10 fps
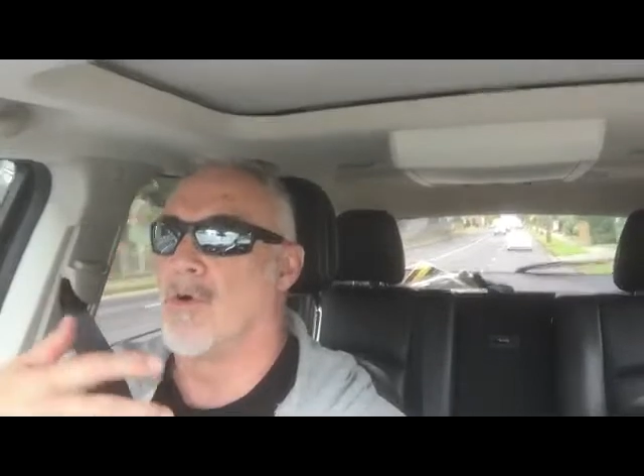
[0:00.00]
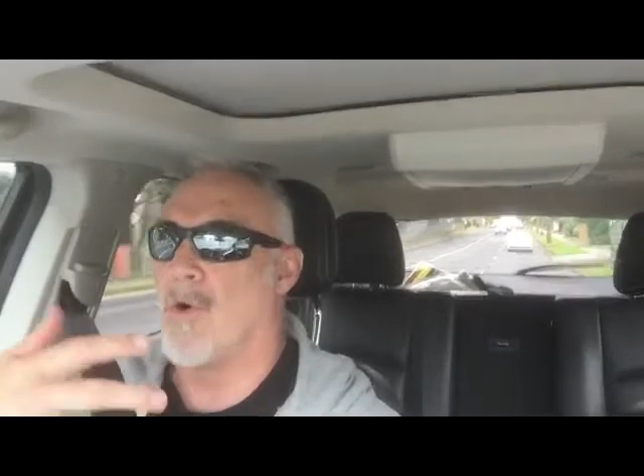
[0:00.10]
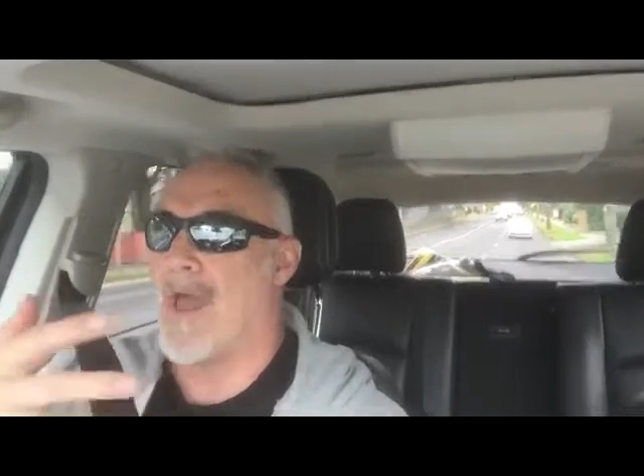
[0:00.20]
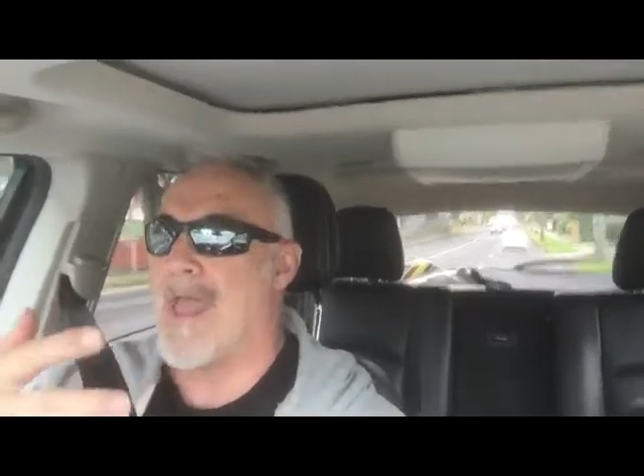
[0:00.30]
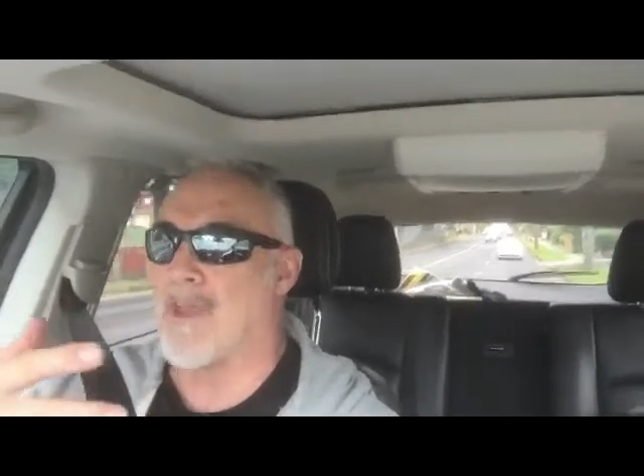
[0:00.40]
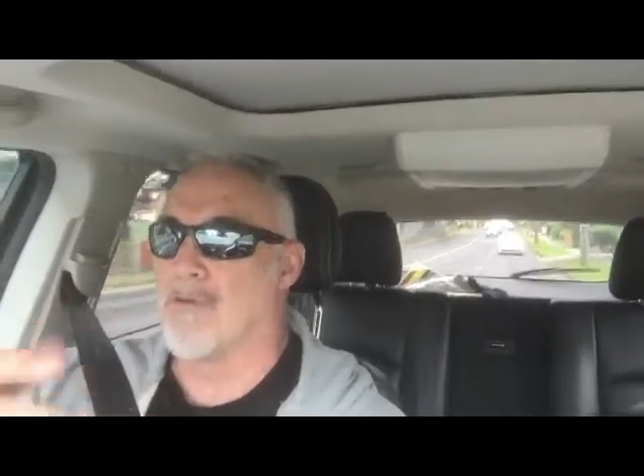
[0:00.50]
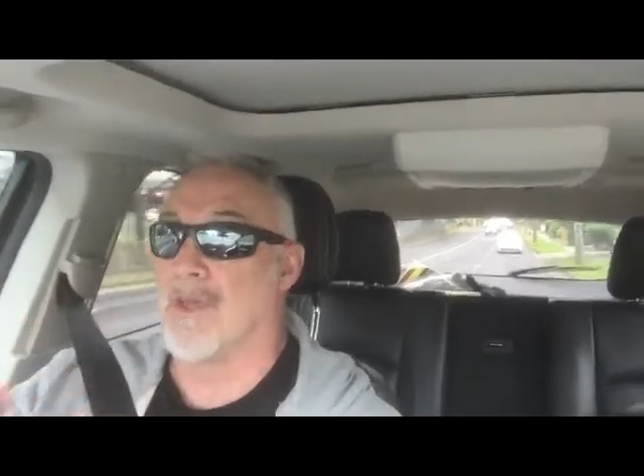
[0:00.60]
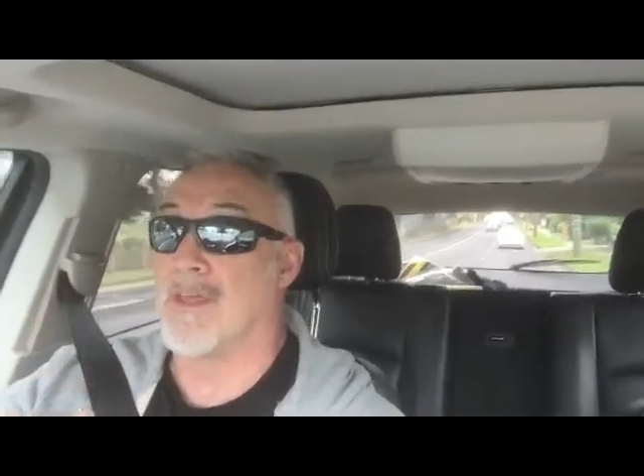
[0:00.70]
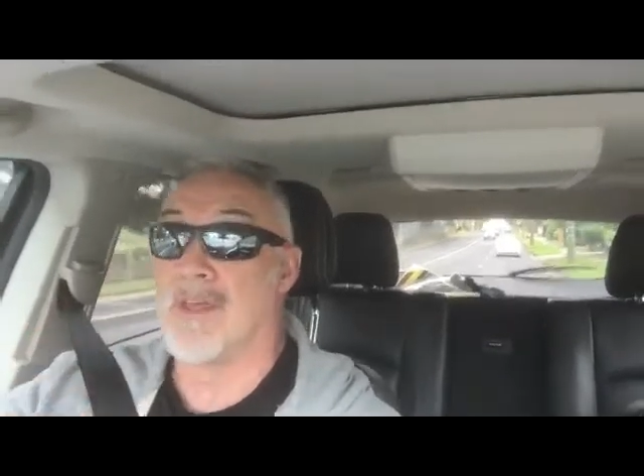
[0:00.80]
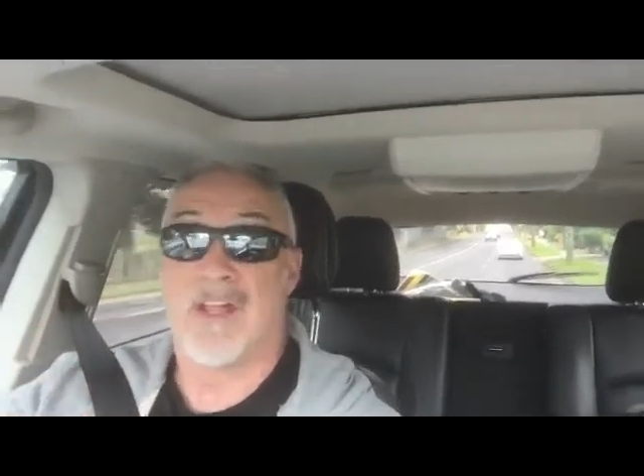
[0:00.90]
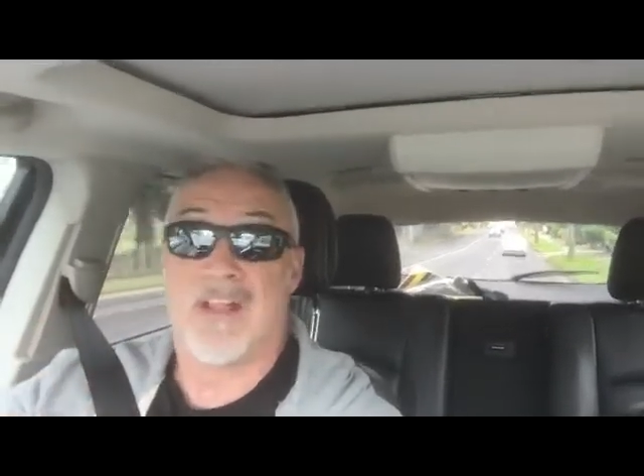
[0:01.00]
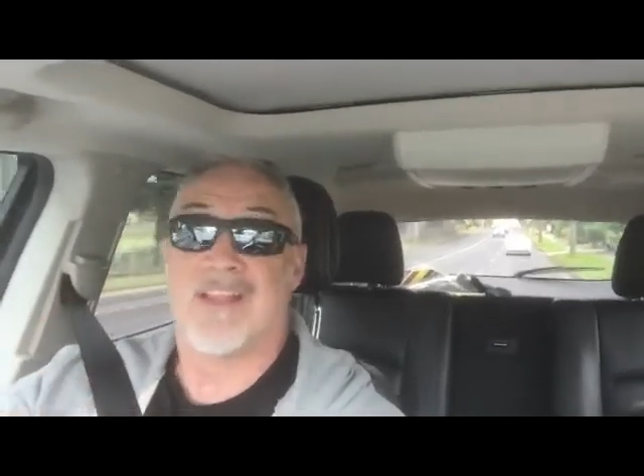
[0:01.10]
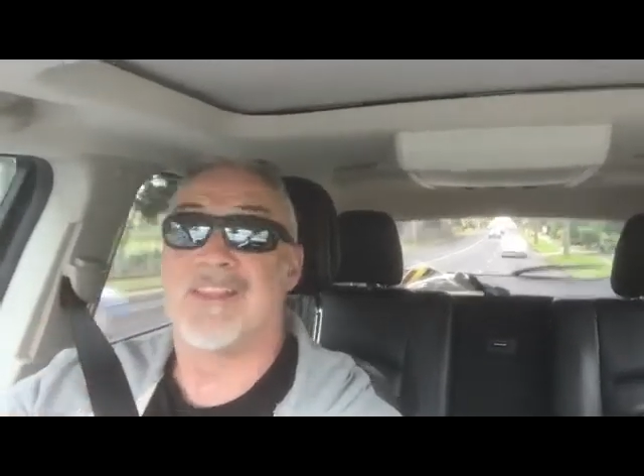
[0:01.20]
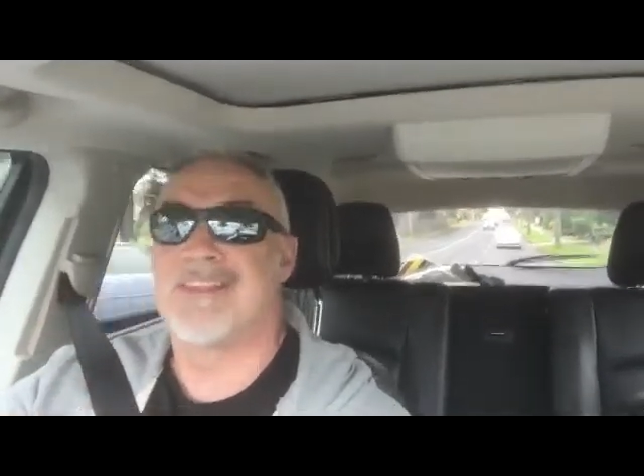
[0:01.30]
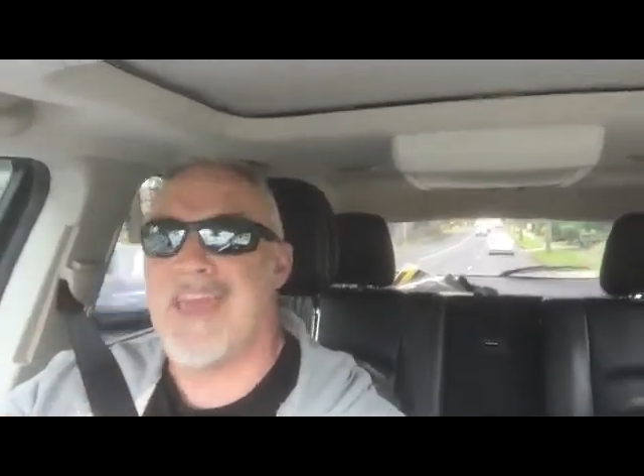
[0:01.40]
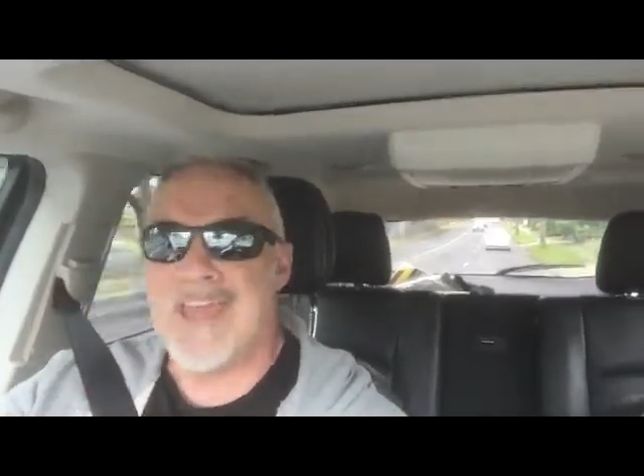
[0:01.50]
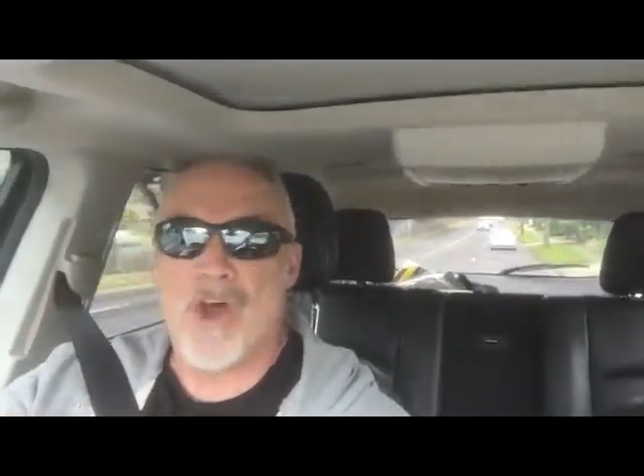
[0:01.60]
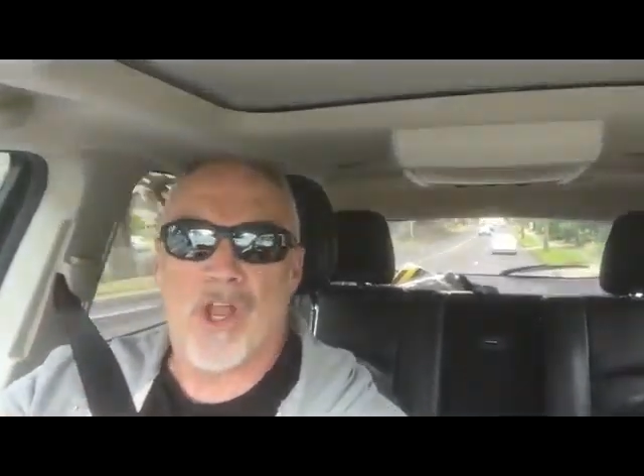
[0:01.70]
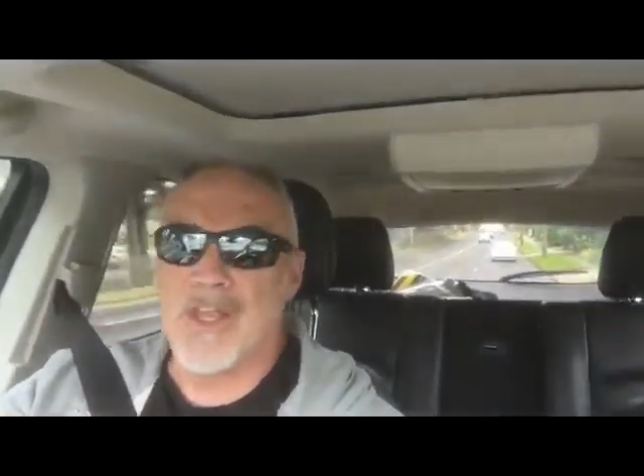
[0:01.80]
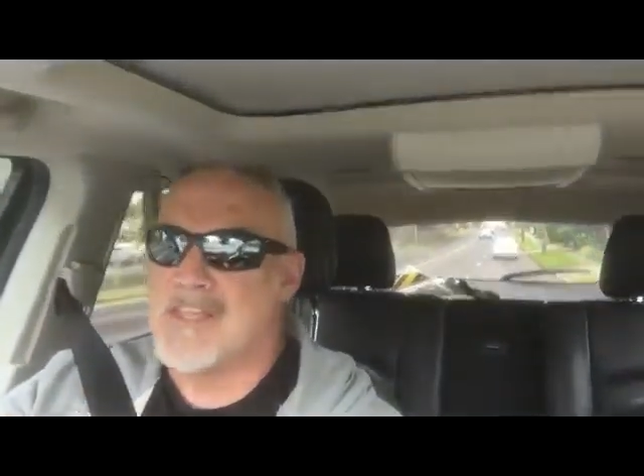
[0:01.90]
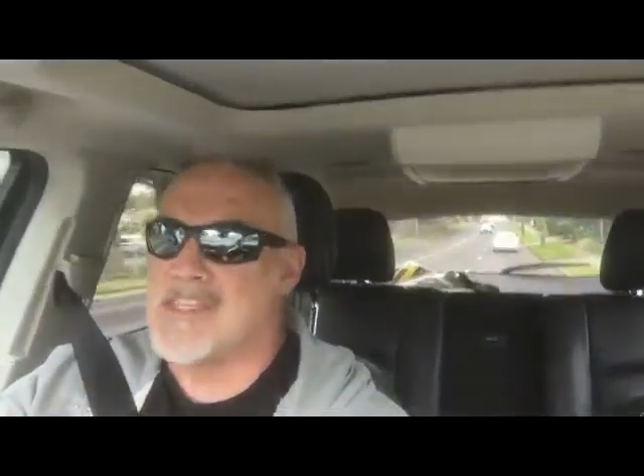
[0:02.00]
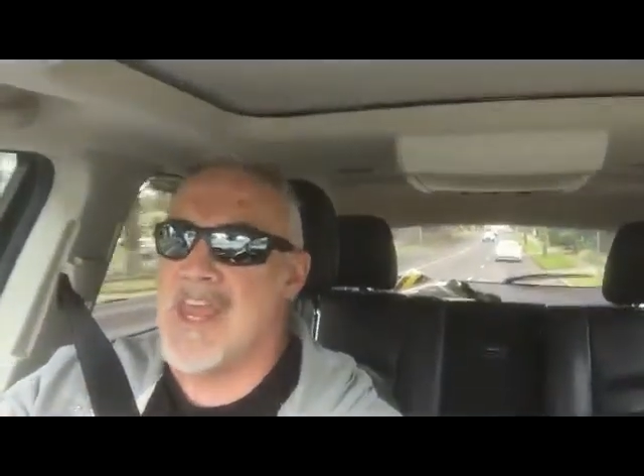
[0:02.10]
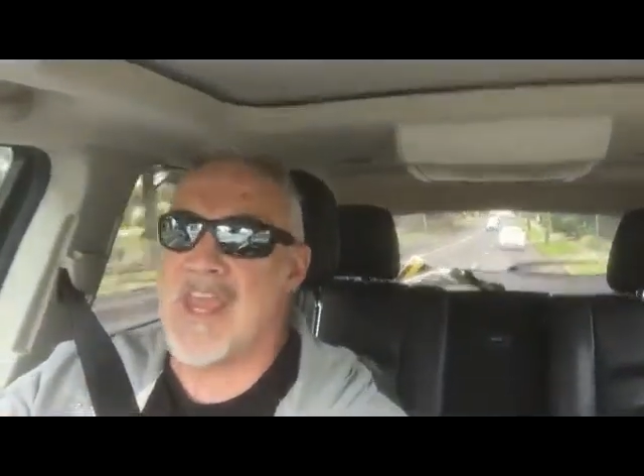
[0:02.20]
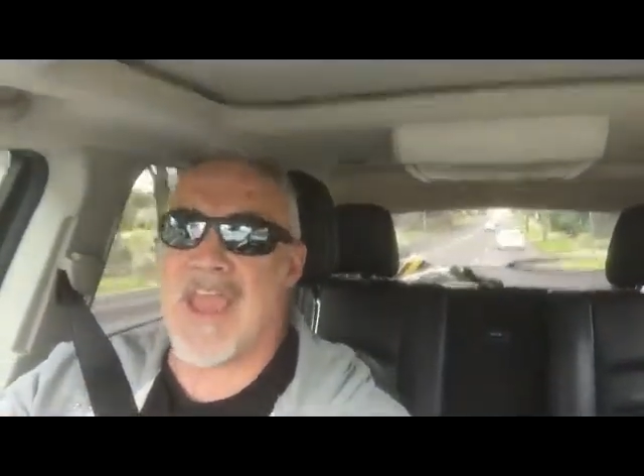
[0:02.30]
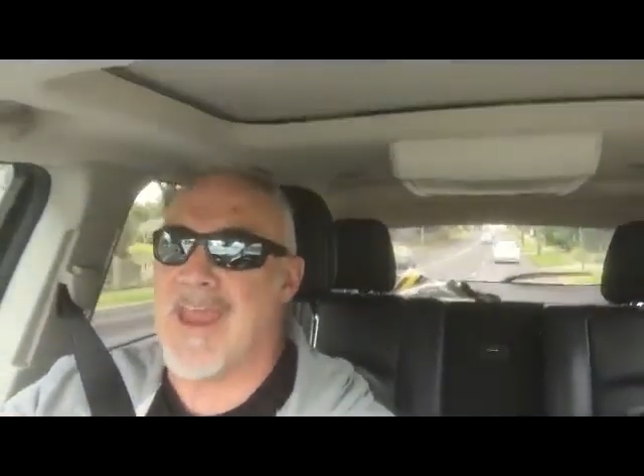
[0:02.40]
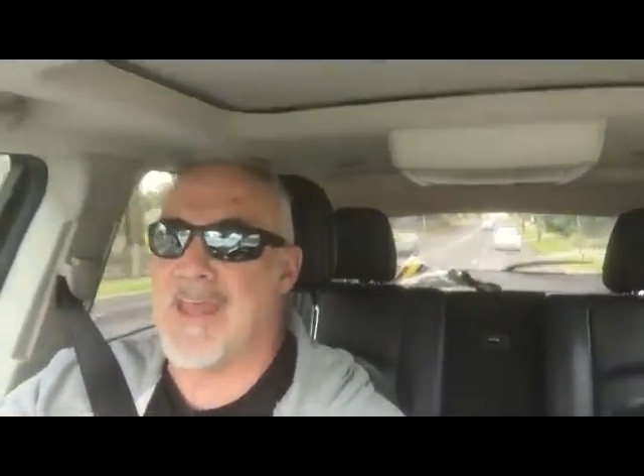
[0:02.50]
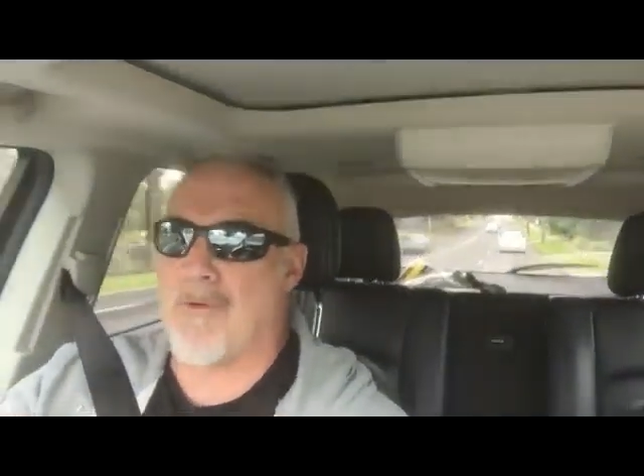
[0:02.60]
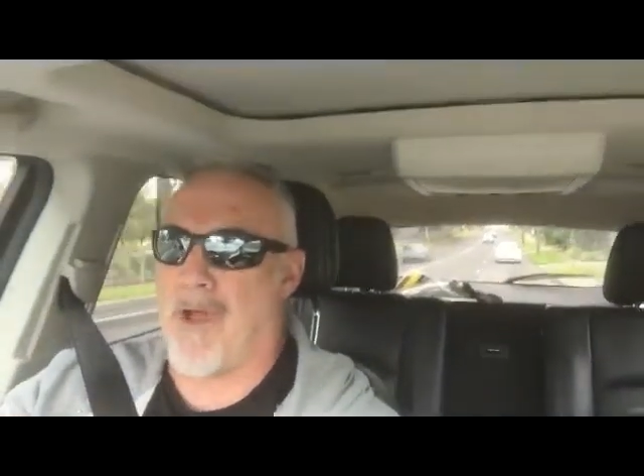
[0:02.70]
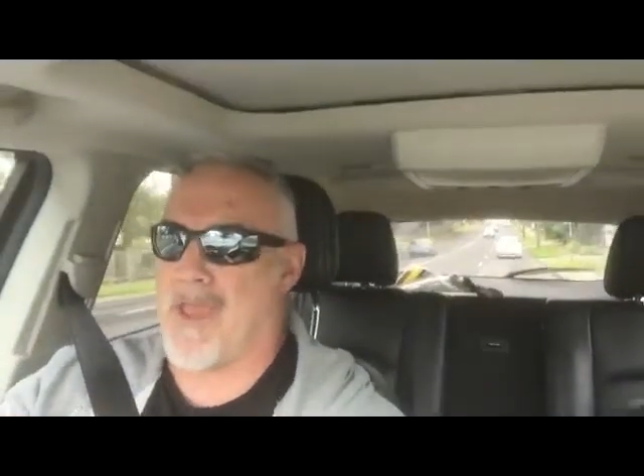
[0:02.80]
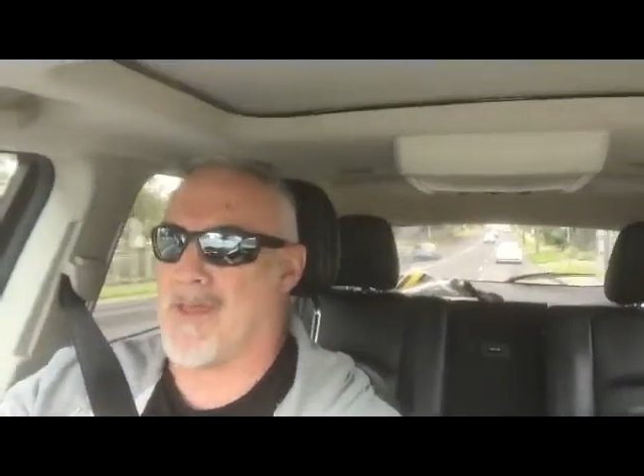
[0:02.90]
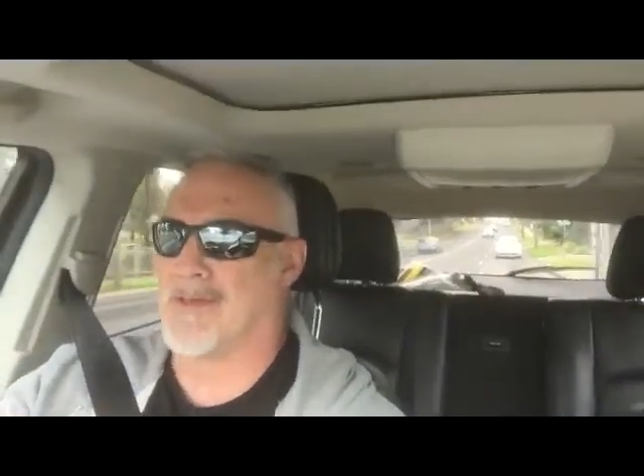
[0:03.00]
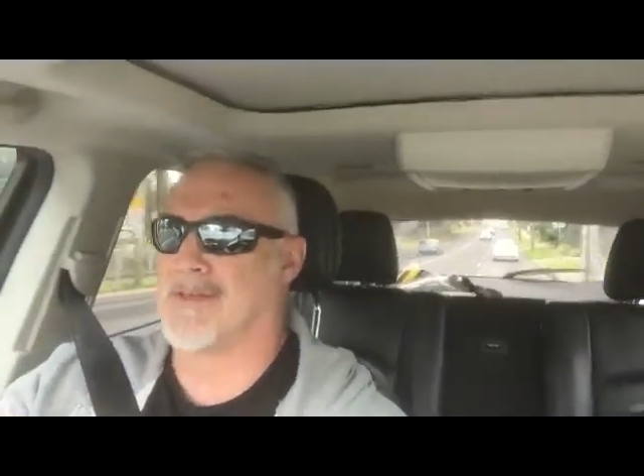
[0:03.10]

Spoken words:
or angry, they're not listening anyway.